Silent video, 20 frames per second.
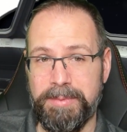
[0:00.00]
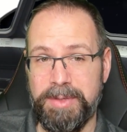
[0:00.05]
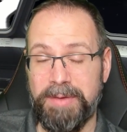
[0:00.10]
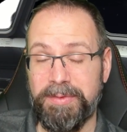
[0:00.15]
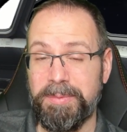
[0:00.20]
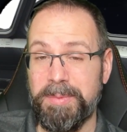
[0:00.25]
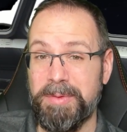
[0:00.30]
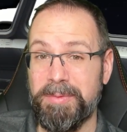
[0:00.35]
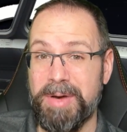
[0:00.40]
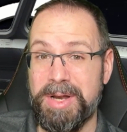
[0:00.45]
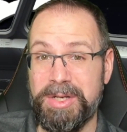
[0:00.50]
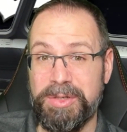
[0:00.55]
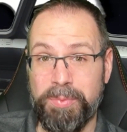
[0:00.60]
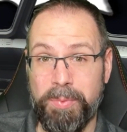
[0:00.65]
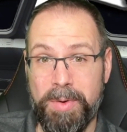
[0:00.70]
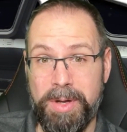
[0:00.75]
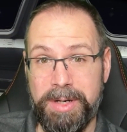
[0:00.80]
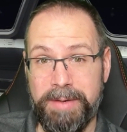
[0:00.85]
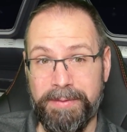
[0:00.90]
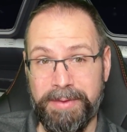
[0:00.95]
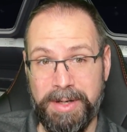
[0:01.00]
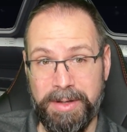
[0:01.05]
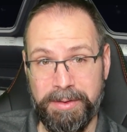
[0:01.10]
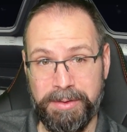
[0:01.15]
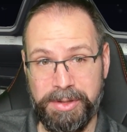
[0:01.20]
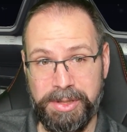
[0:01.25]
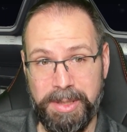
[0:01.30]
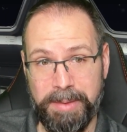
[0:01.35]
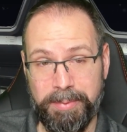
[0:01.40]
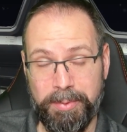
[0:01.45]
You have to be range one of another
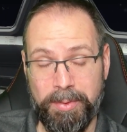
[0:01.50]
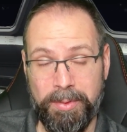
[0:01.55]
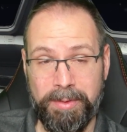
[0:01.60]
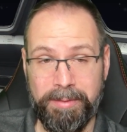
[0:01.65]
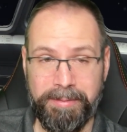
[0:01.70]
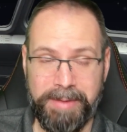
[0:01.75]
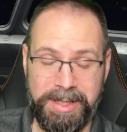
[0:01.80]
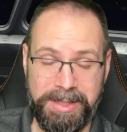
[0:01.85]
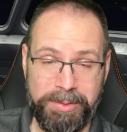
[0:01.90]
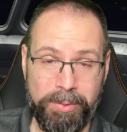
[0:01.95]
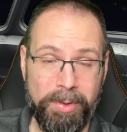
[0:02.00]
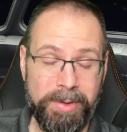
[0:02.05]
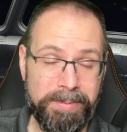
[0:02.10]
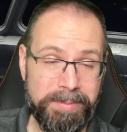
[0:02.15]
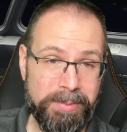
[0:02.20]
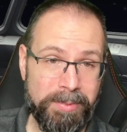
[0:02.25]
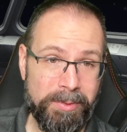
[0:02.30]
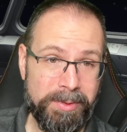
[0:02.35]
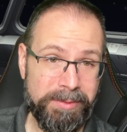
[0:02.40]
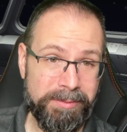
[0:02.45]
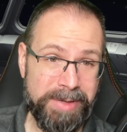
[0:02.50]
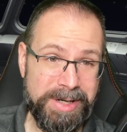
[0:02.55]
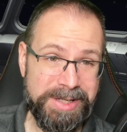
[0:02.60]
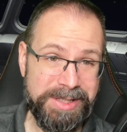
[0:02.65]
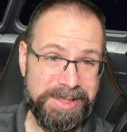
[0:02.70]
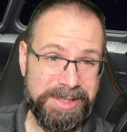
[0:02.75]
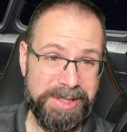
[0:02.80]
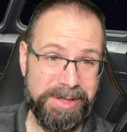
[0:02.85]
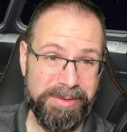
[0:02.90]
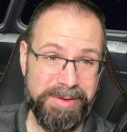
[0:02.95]
ship, or range or or
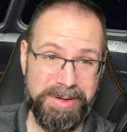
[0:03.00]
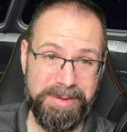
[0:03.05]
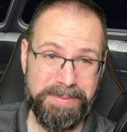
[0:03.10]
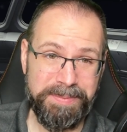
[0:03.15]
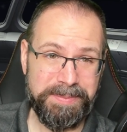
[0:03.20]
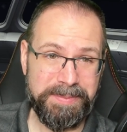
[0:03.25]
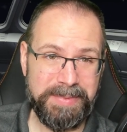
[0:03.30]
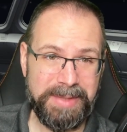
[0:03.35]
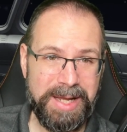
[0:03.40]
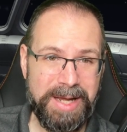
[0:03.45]
range zero.